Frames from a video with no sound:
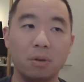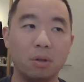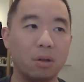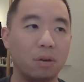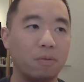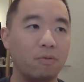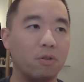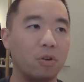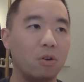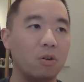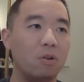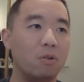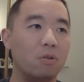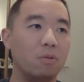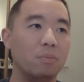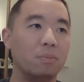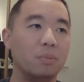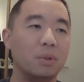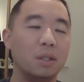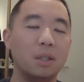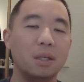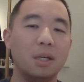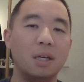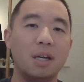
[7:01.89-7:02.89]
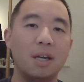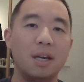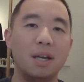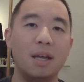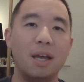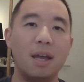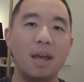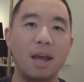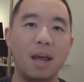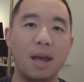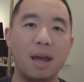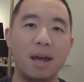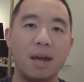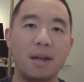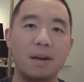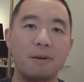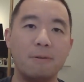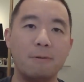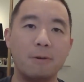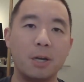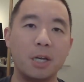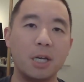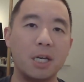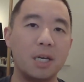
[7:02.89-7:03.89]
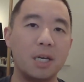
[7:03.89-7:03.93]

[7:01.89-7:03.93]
look for homes. And